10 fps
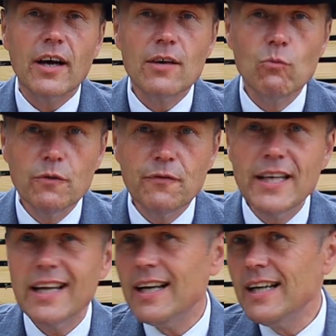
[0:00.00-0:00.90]
I would
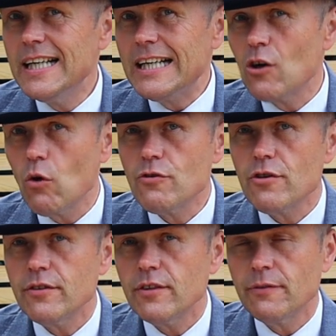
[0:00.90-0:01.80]
feel a little
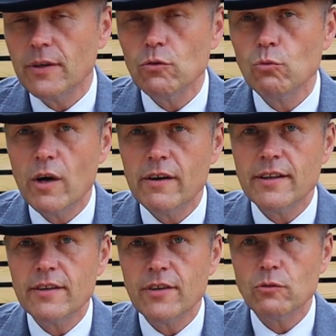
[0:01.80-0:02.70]
conscious if I was wearing
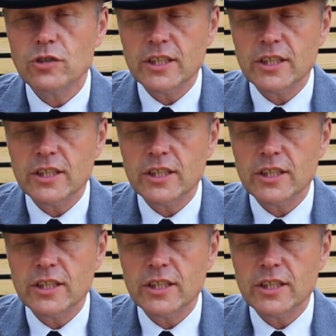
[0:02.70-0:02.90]
this out